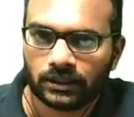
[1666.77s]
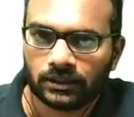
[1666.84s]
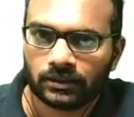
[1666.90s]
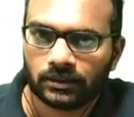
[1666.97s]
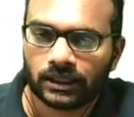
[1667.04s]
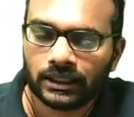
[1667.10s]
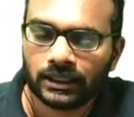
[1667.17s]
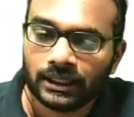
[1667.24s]

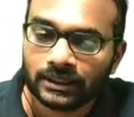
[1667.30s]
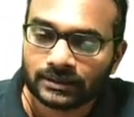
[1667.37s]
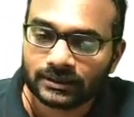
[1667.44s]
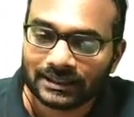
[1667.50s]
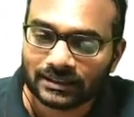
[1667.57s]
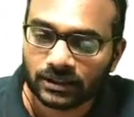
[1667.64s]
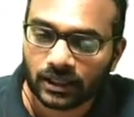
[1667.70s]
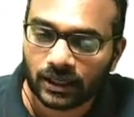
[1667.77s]
Right?
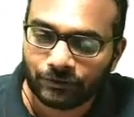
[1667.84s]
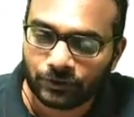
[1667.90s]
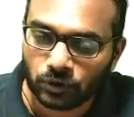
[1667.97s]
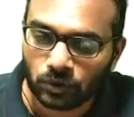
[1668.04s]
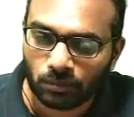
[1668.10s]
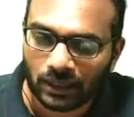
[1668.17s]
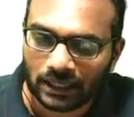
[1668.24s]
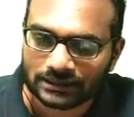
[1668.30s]
Since you have 2
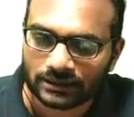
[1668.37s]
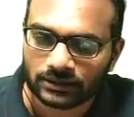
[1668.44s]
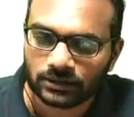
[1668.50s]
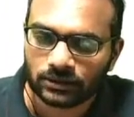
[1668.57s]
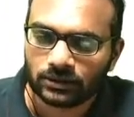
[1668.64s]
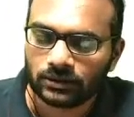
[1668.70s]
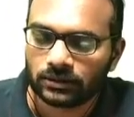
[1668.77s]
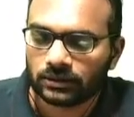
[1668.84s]
masses,
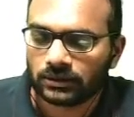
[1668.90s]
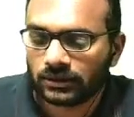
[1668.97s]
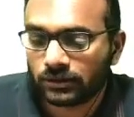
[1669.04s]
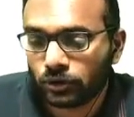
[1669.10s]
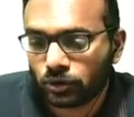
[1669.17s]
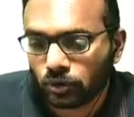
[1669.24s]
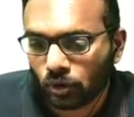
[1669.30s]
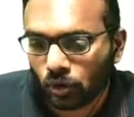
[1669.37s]

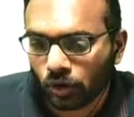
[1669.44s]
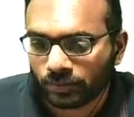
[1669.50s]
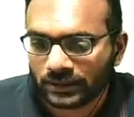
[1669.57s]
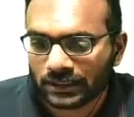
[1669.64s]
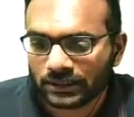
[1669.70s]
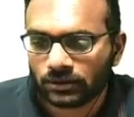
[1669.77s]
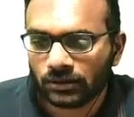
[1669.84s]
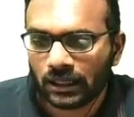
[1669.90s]
2
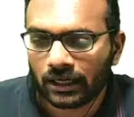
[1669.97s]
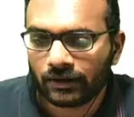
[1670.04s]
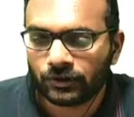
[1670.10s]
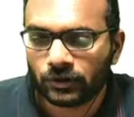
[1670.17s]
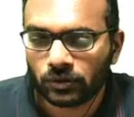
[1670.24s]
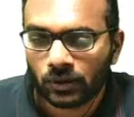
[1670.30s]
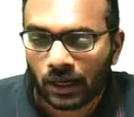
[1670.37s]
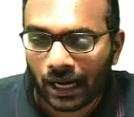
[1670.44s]
objects, you will have
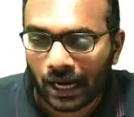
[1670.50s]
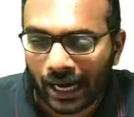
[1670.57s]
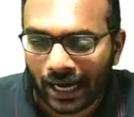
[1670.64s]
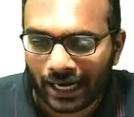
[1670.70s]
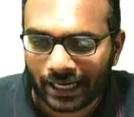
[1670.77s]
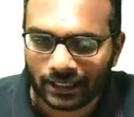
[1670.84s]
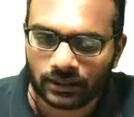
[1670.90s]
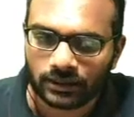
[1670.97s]
to
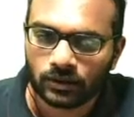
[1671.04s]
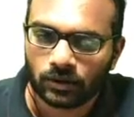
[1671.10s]
add